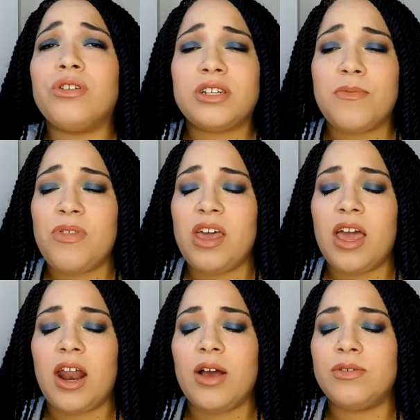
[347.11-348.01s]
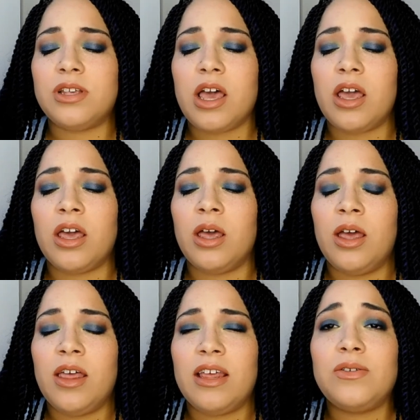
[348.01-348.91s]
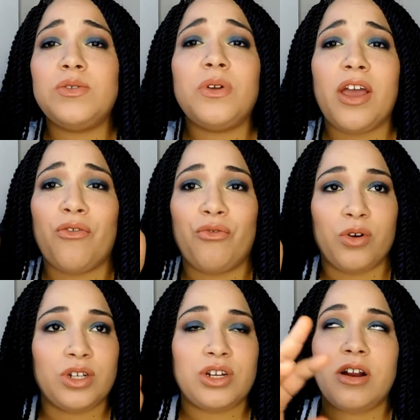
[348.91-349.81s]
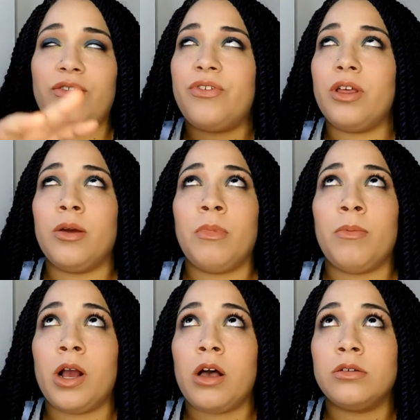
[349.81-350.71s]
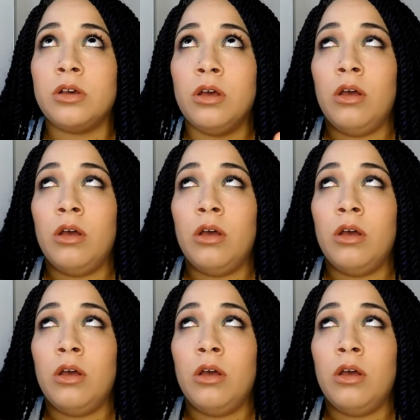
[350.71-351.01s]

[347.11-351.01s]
or something, and I was like, that was when I first started filling in my brows.